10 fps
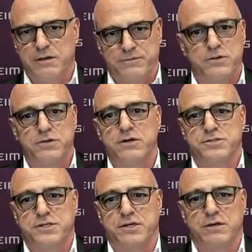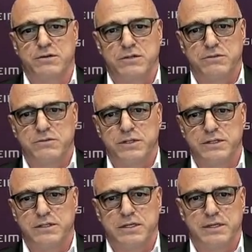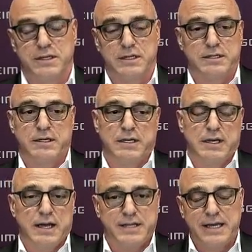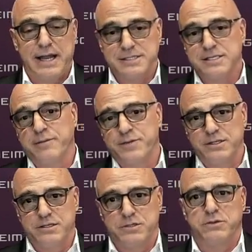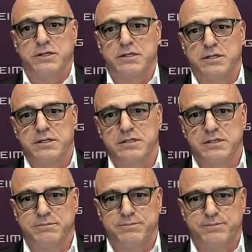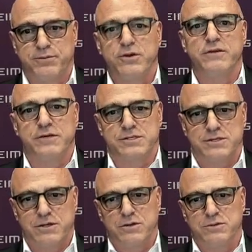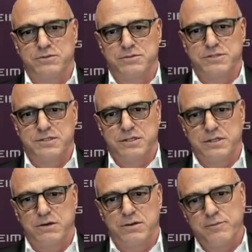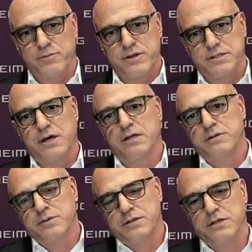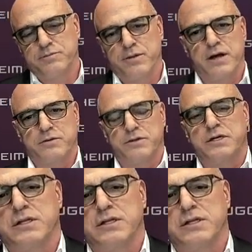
a few years ago when I think I think it had something to do with the the previous co-CEO, not Bret Taylor, but Keith Block, when